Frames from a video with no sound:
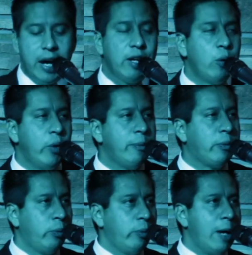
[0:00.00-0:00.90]
How can we
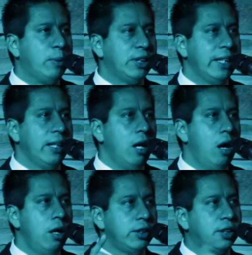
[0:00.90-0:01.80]
represent
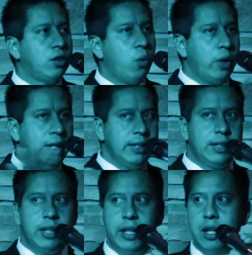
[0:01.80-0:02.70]
all
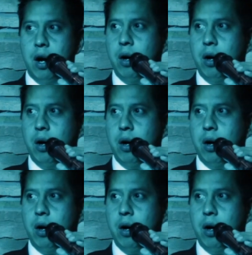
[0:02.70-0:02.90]
stories and